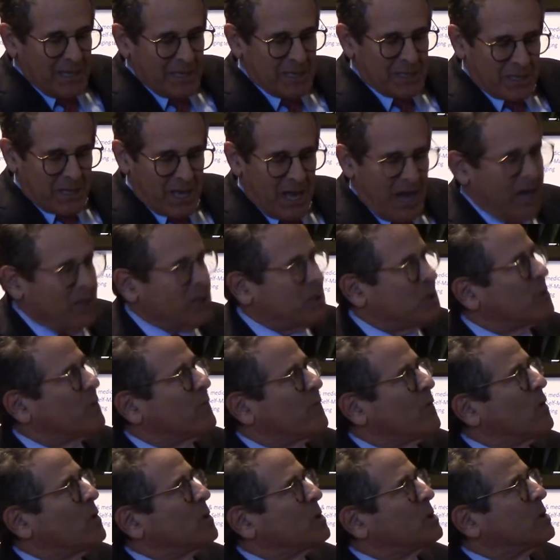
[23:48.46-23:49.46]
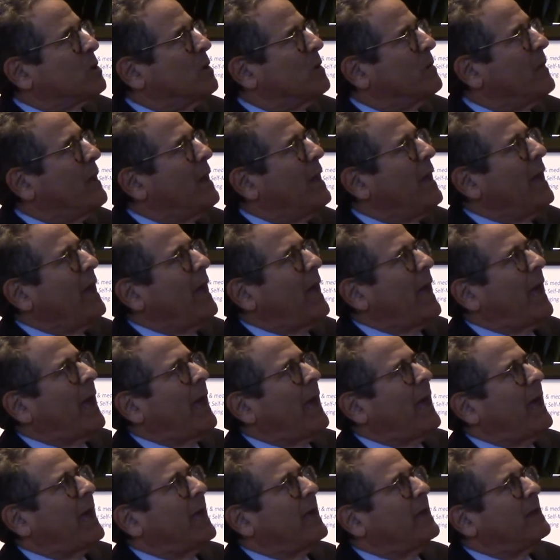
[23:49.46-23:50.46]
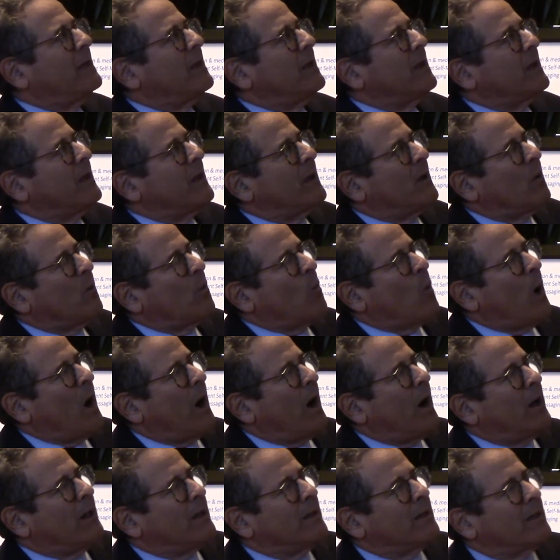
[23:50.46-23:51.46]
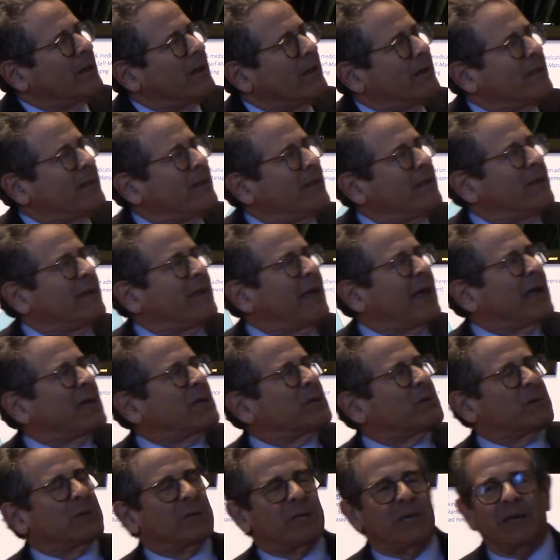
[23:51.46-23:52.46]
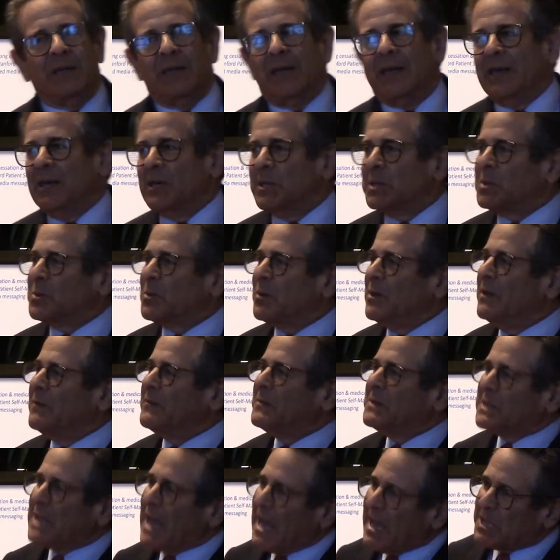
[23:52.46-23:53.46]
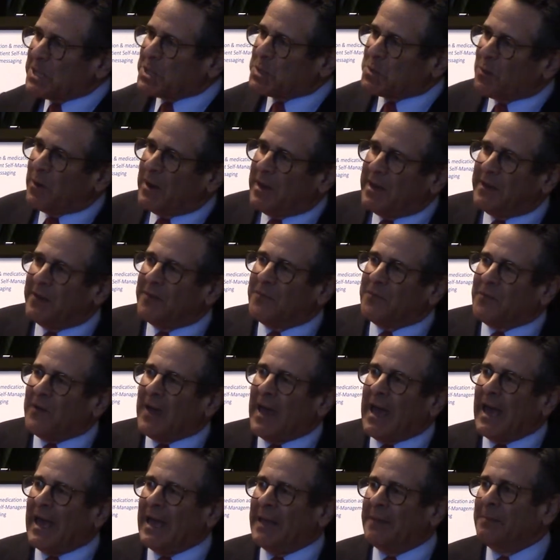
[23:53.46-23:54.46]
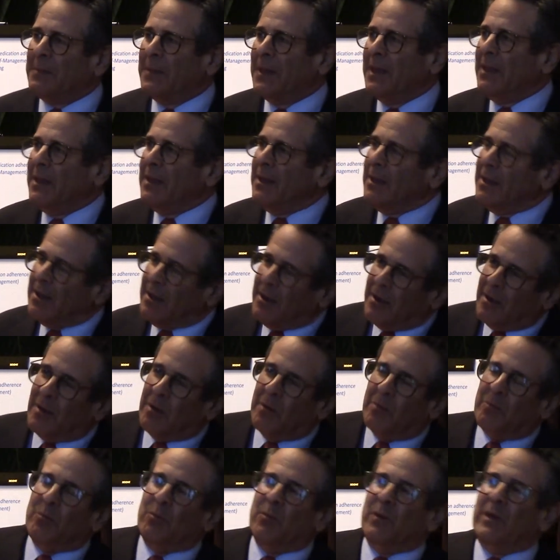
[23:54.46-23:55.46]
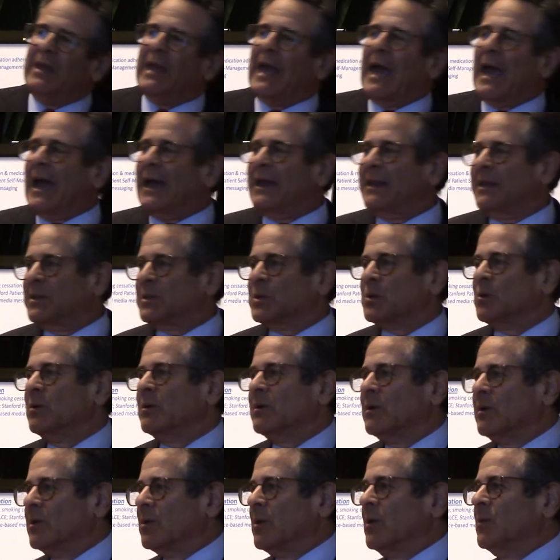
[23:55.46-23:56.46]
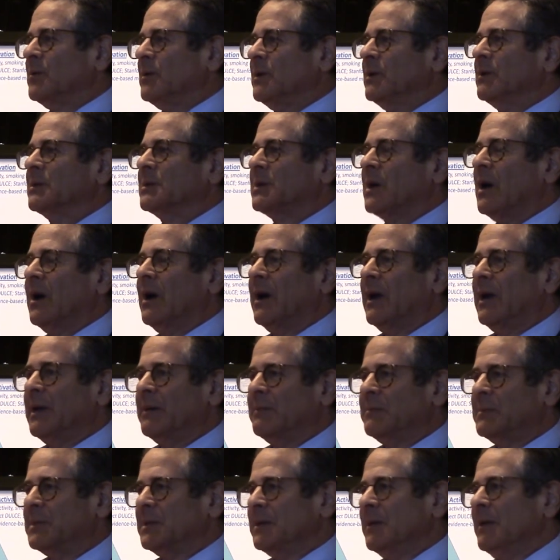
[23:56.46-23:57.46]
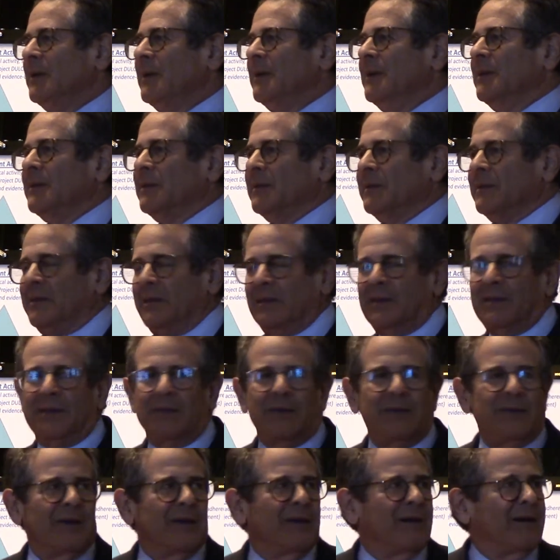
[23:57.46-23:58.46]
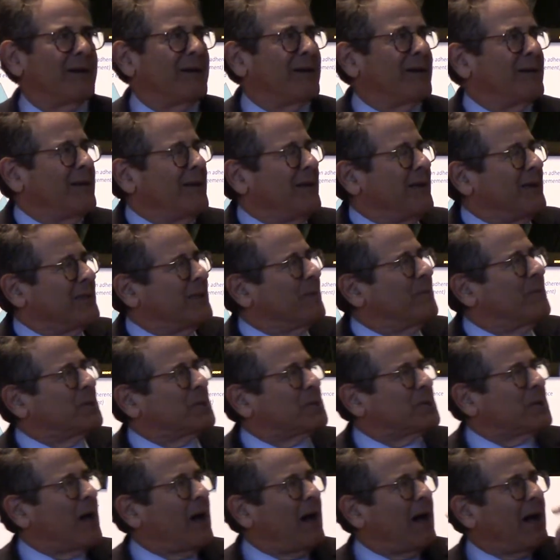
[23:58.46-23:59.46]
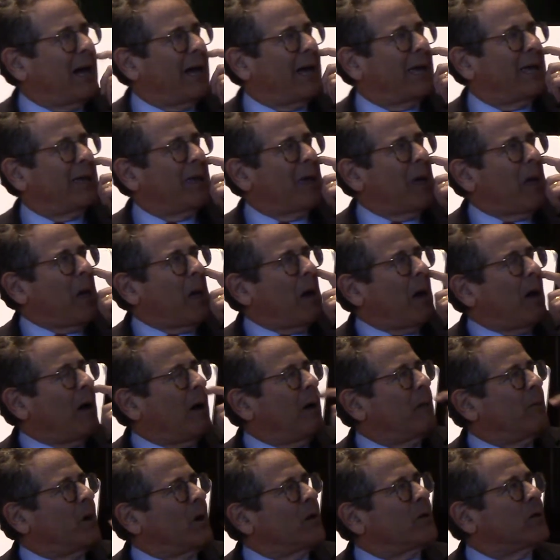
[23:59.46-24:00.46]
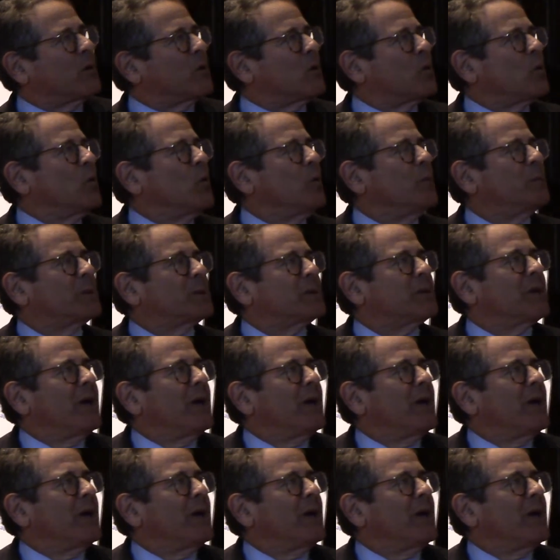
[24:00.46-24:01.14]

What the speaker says: controversial, and while, as we'll see, the history of saturated fat, we had it during colonial times. The Maasai, other groups